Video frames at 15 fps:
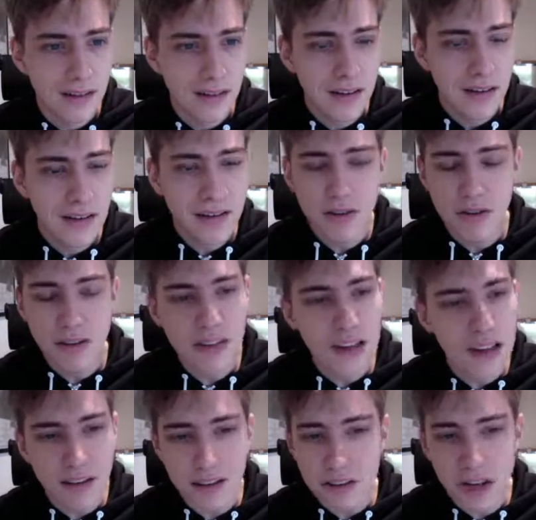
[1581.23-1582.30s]
It's got
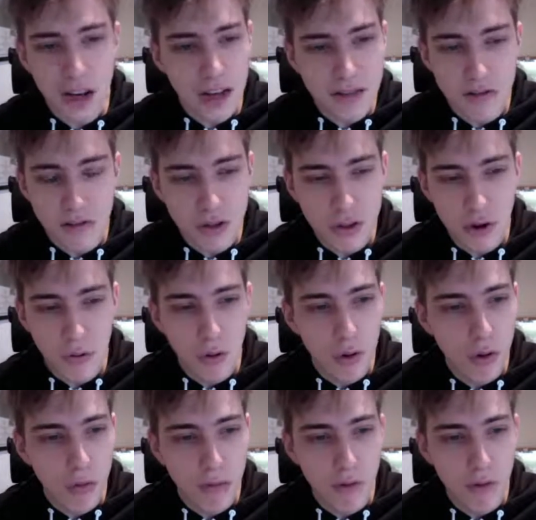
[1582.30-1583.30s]
standard charter as normal,